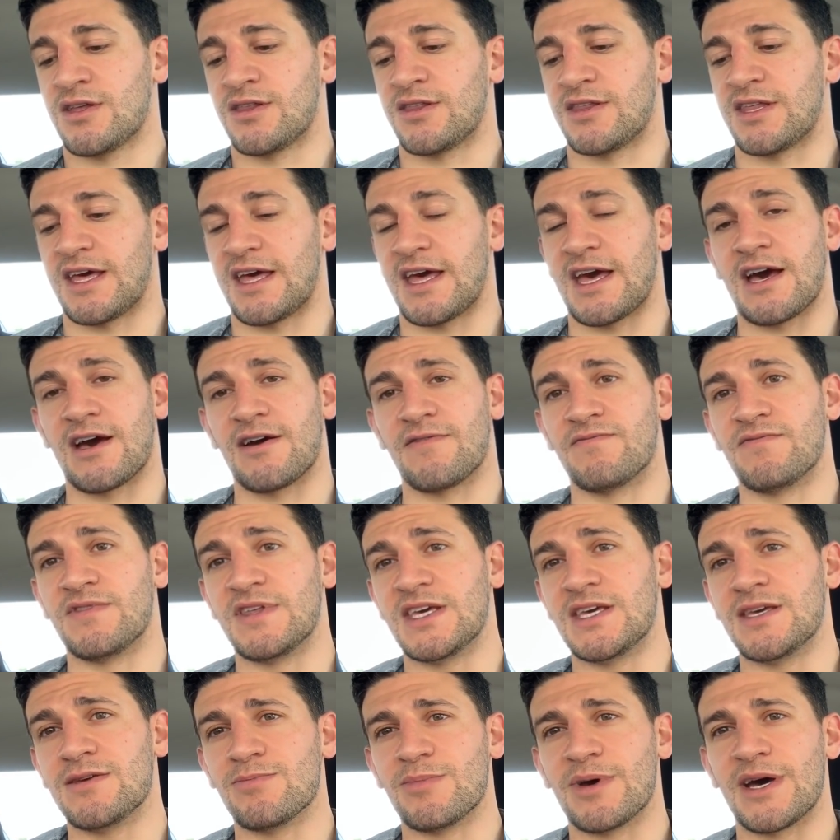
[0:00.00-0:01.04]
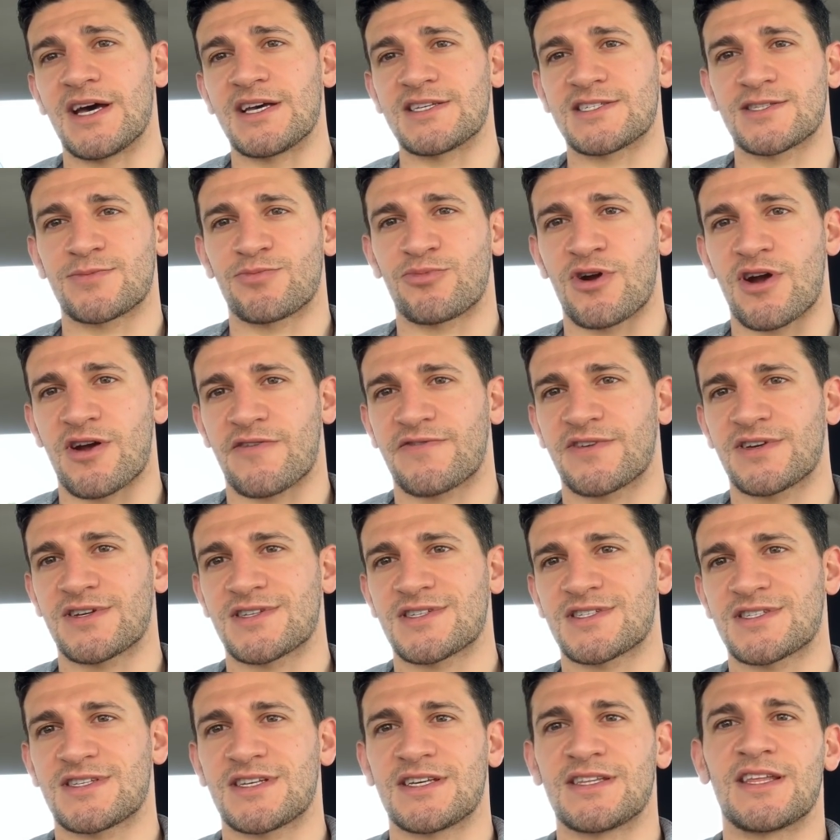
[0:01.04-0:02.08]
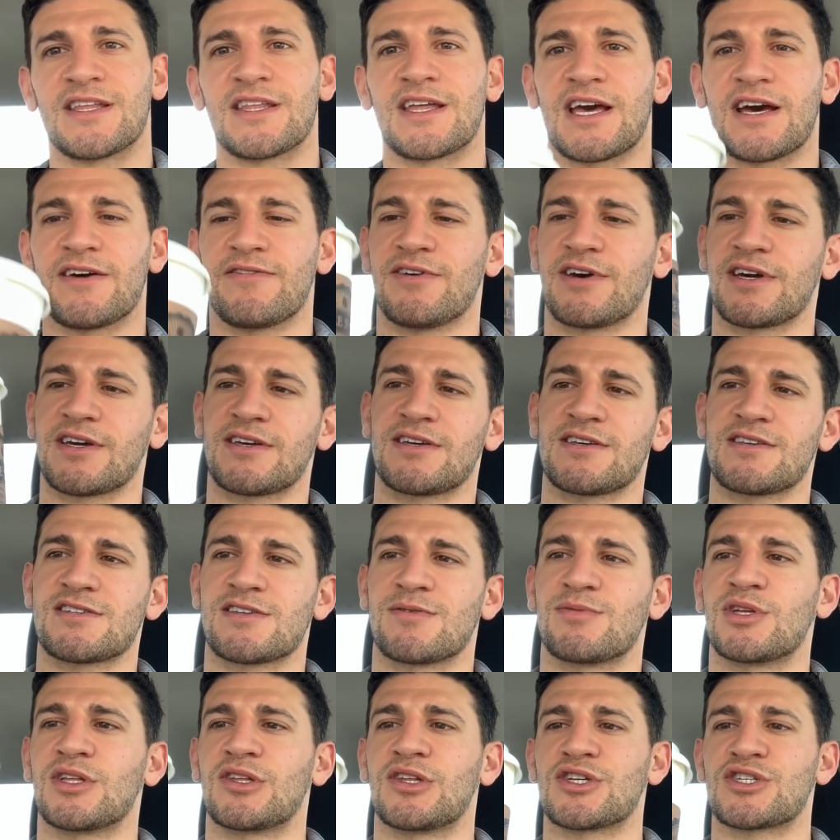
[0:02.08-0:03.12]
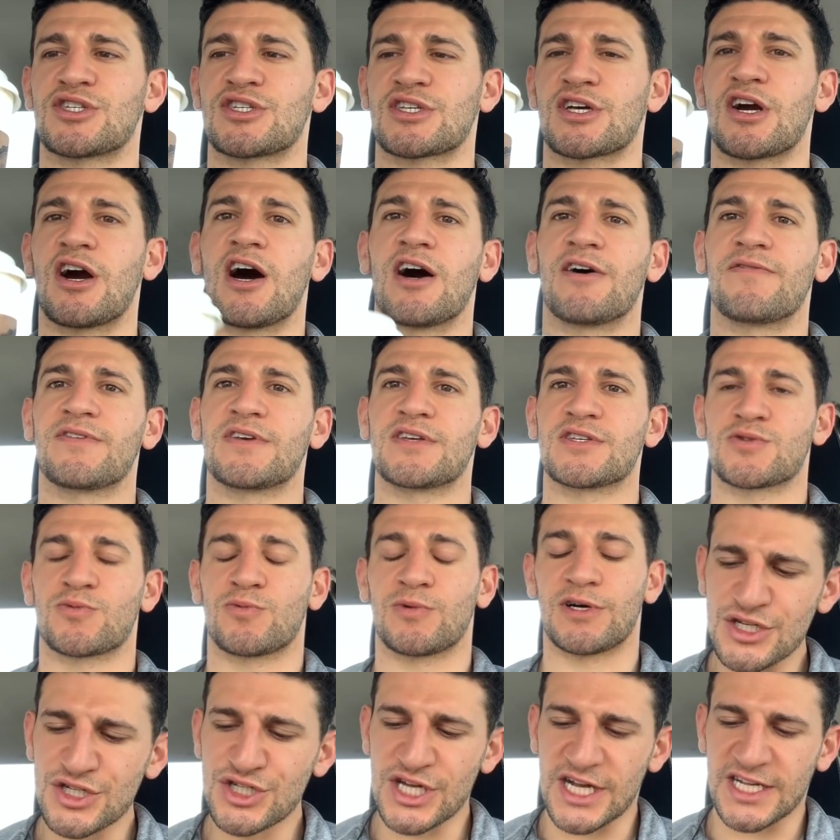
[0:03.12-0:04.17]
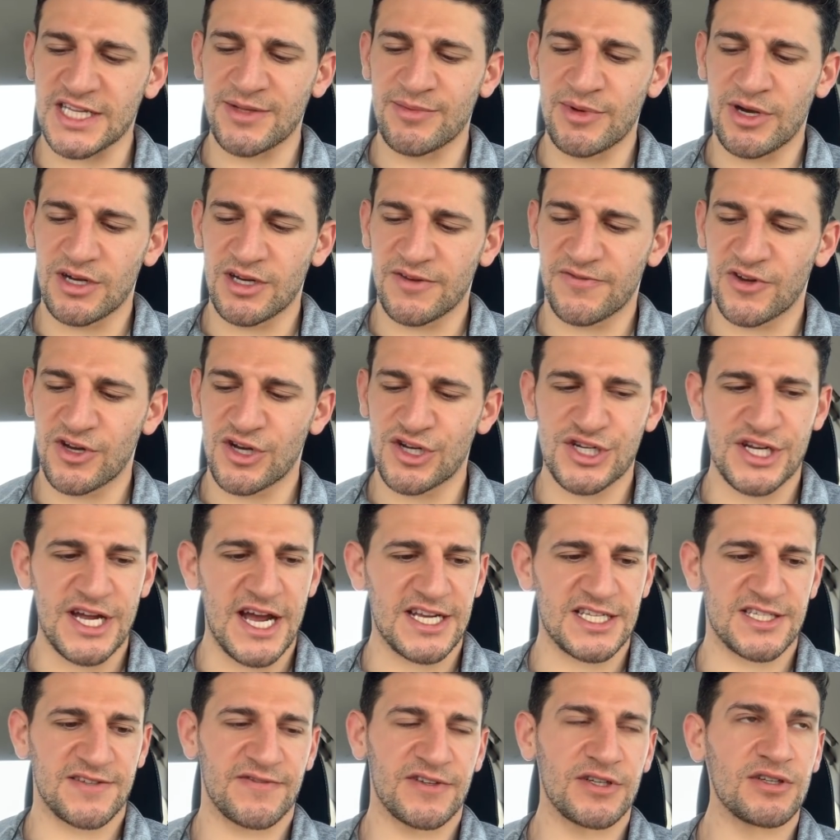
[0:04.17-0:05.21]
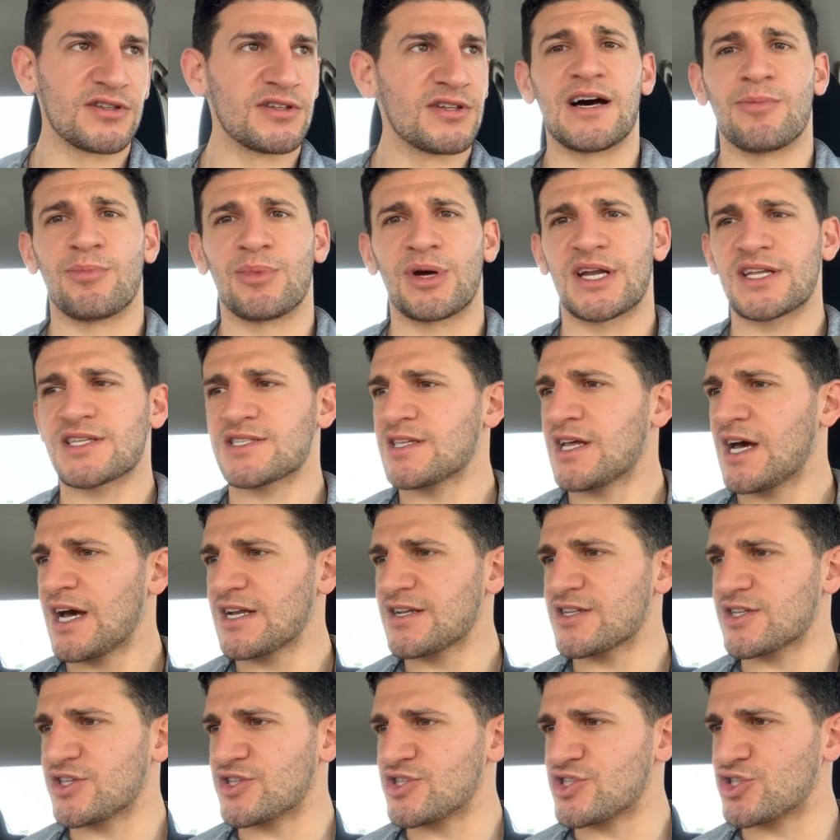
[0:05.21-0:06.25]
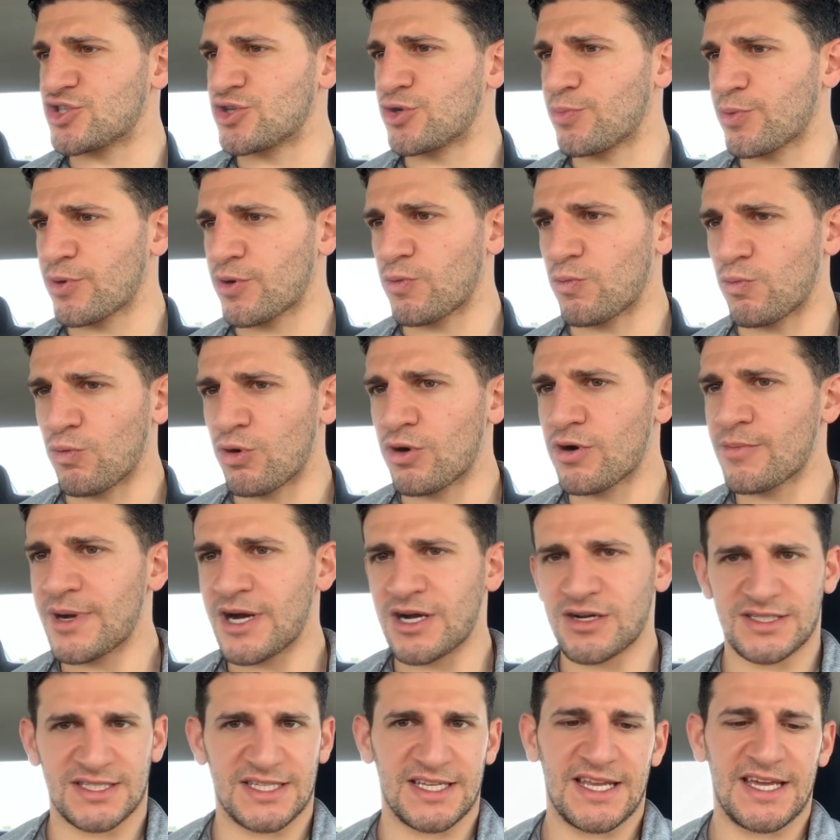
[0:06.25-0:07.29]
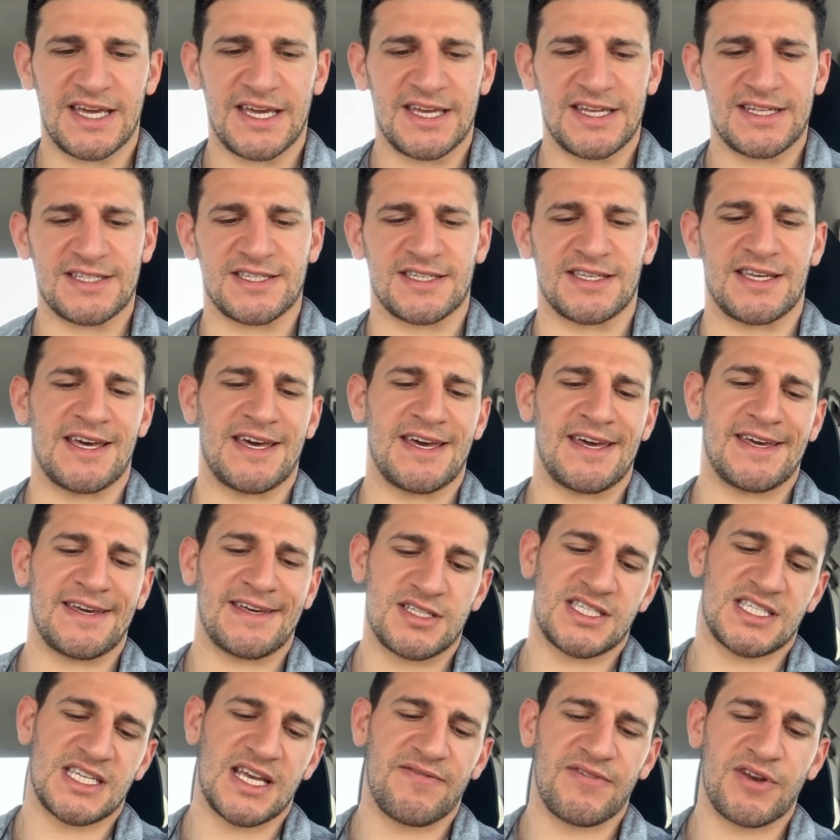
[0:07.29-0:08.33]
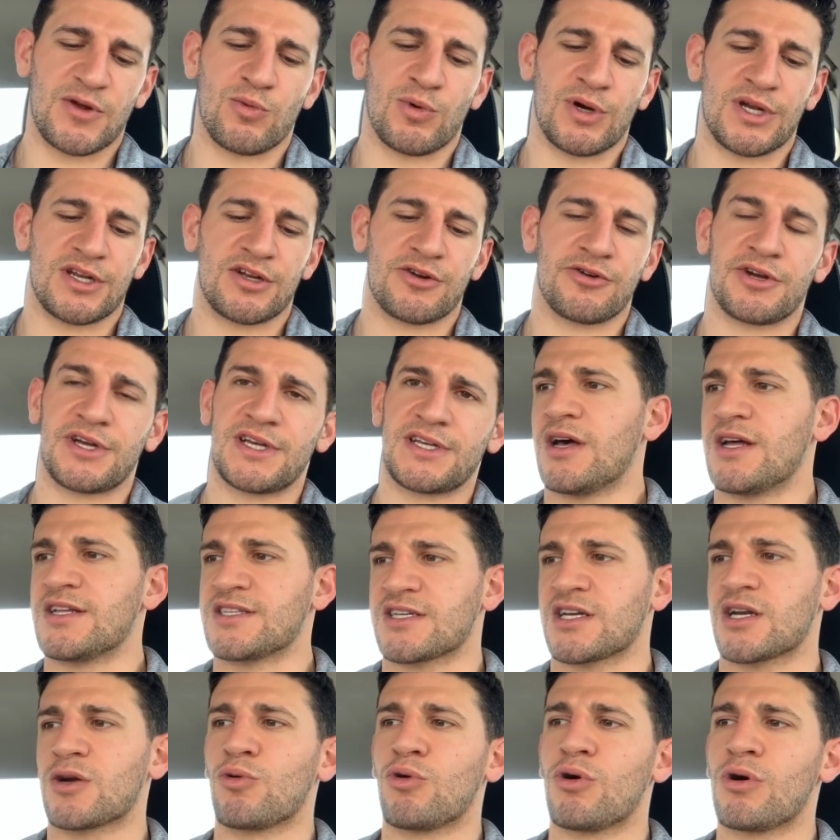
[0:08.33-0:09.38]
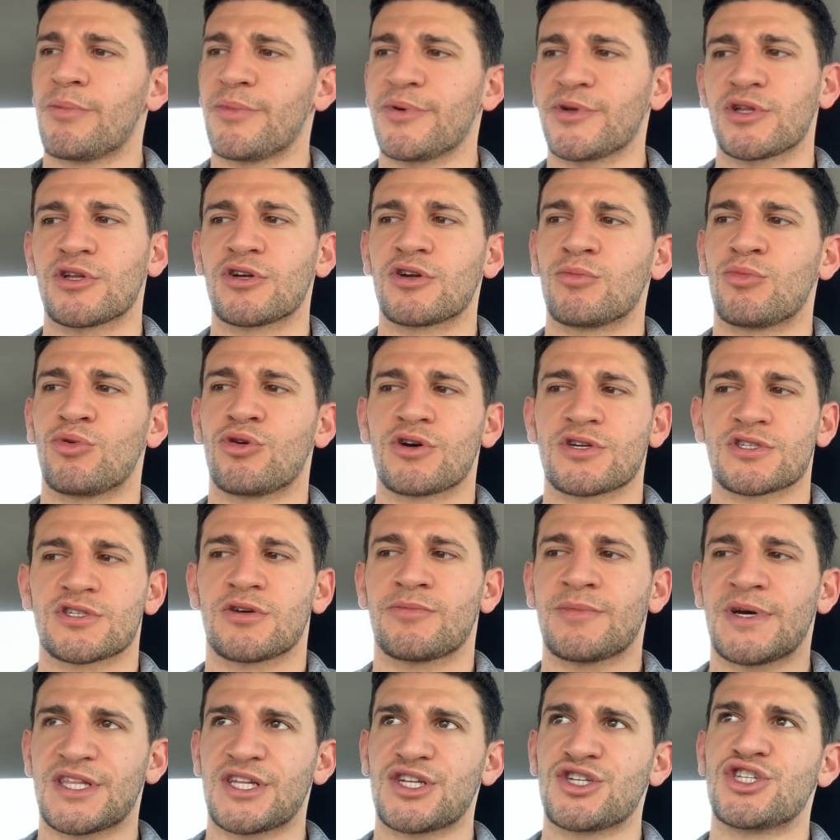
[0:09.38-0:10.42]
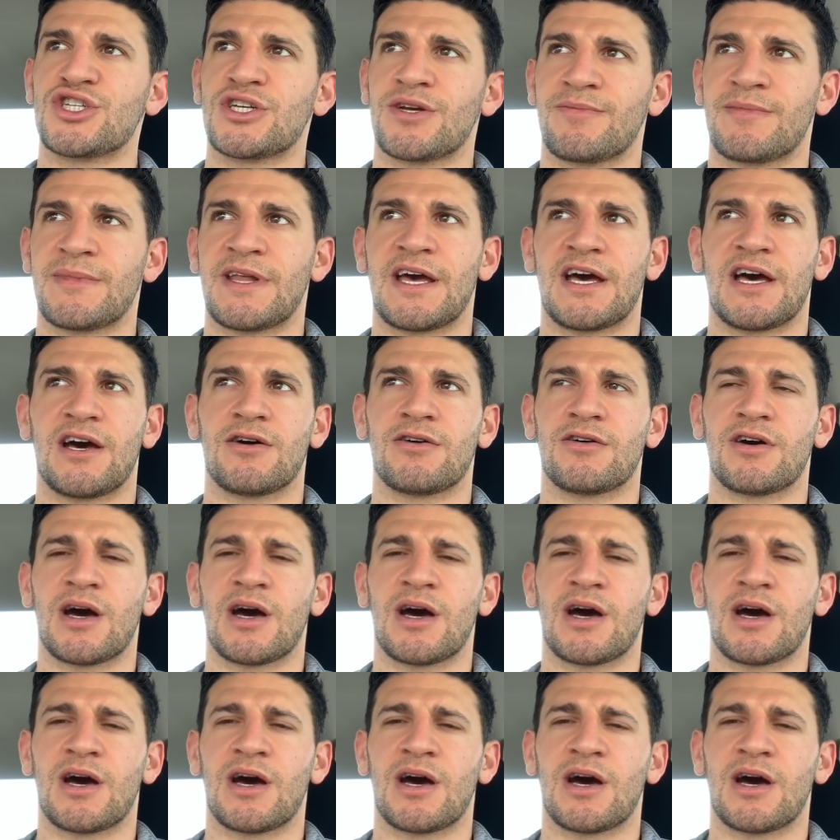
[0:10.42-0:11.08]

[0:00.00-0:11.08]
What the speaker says: They have the best breakfast, and then they have like some delicious coffee as well. Check them out if you're in Jacksonville. But it's not super warm out today. It's like 71 degrees. It's gonna warm up a little more, so I'm at the gym now.